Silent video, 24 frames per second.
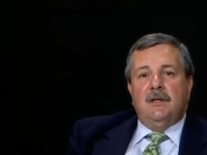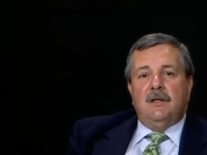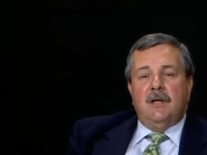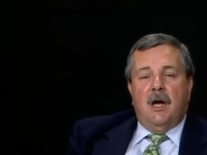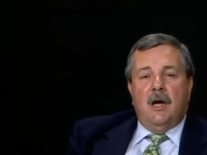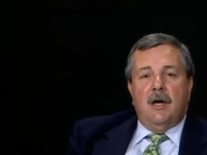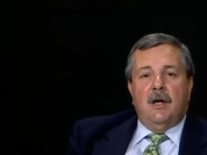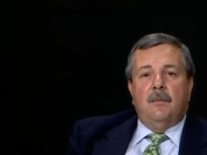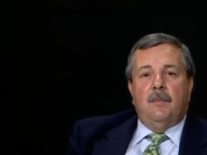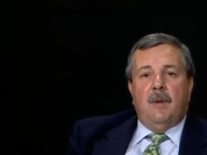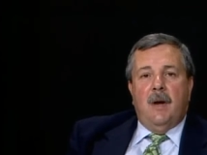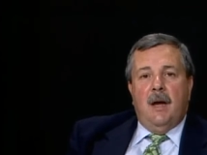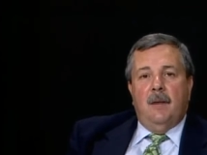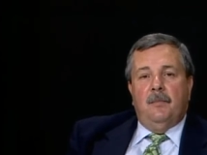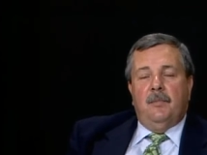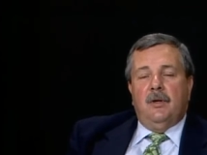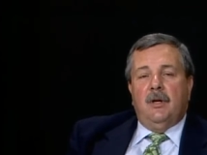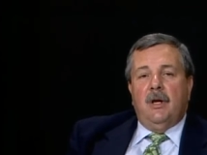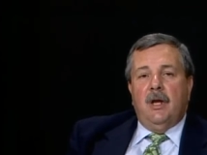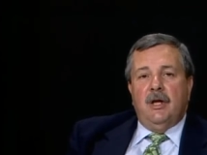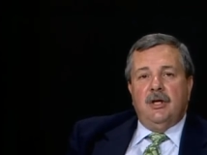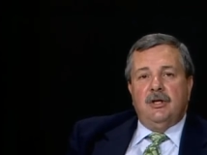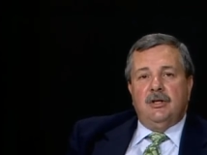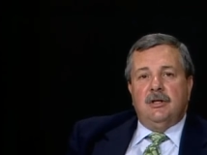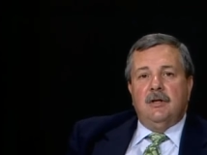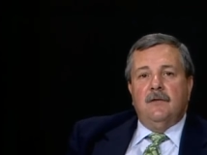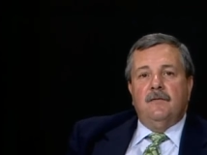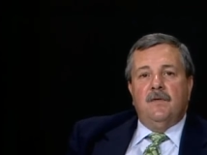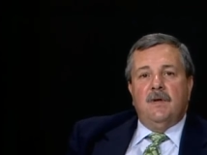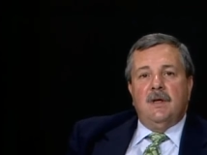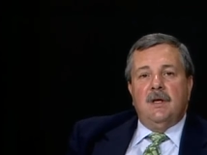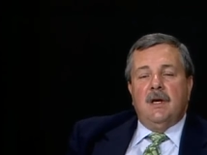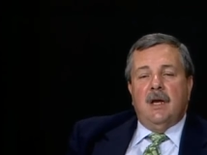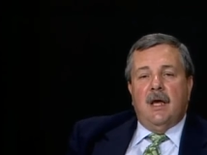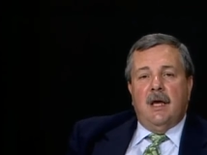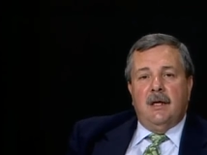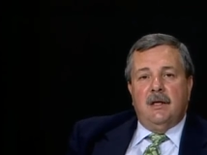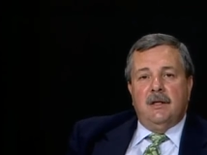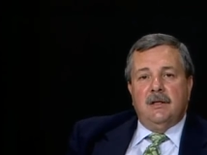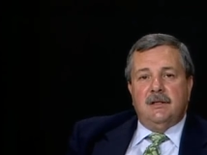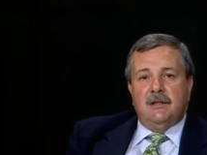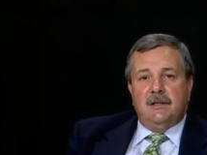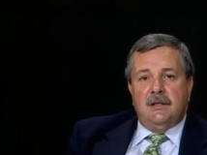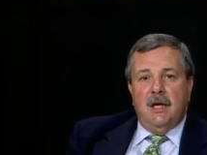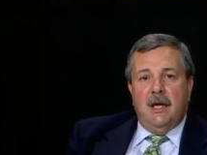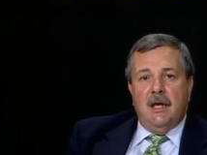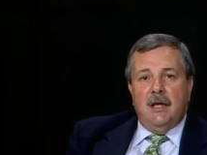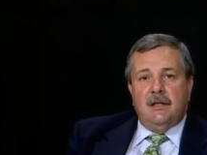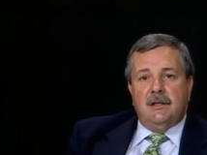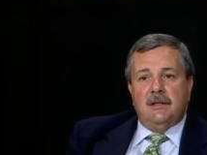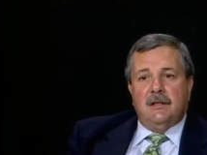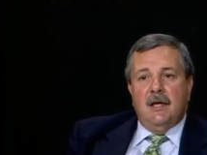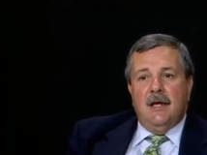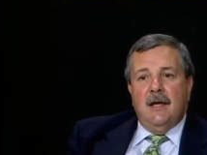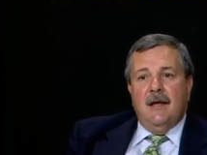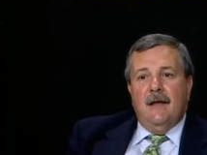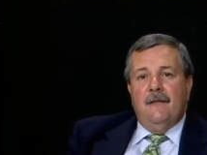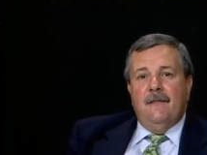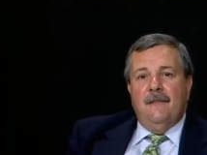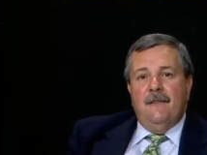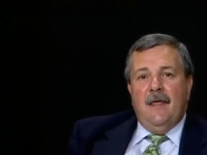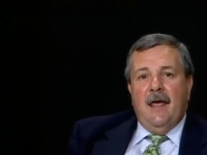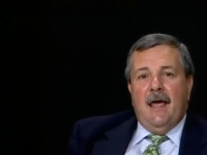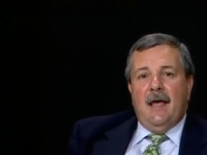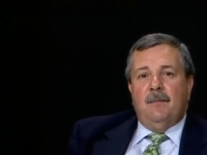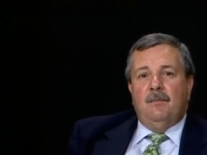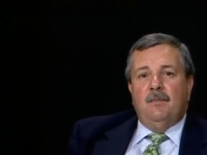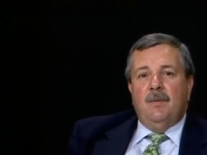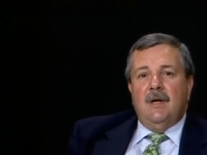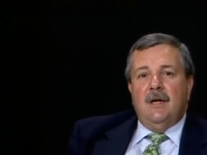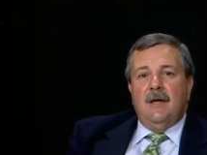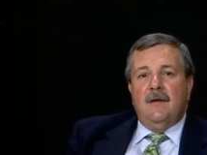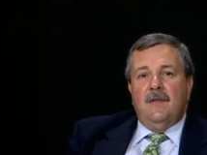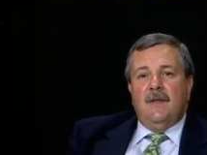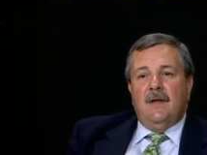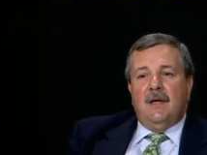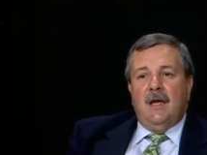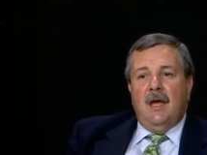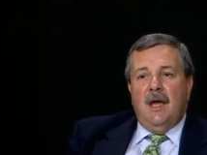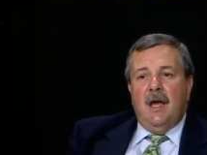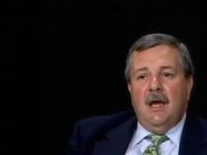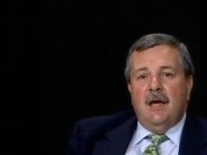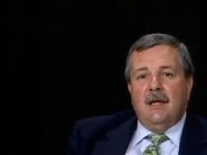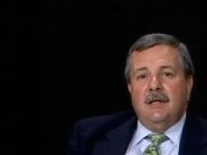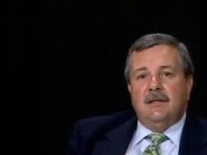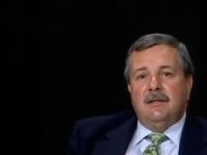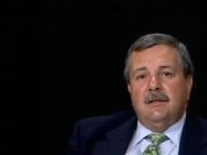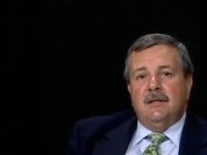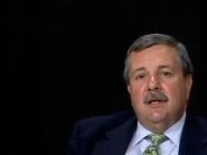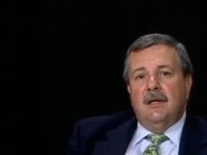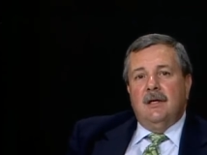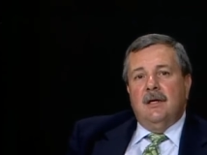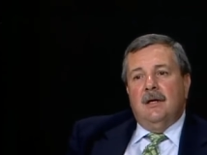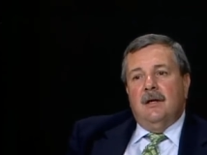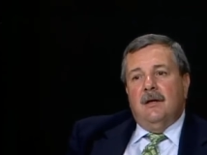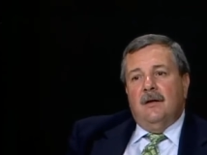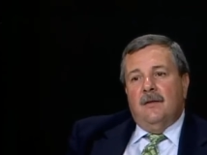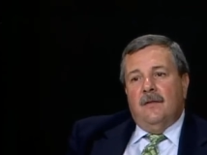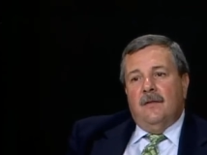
entire population of the United States. That being the case,